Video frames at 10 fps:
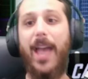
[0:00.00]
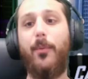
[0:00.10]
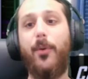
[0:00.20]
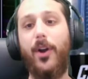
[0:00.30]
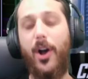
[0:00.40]
And
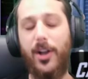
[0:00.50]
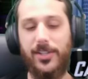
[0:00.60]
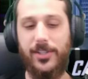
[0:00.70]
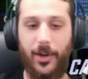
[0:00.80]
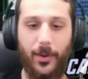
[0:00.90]
we're
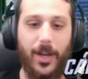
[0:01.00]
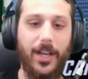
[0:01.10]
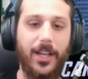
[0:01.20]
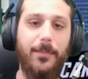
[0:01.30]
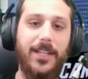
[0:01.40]
also
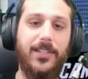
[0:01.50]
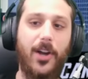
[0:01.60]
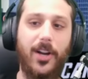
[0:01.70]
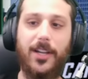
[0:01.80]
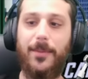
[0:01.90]
going to be
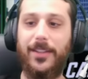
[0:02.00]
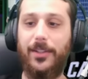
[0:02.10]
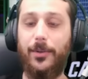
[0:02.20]
talking about the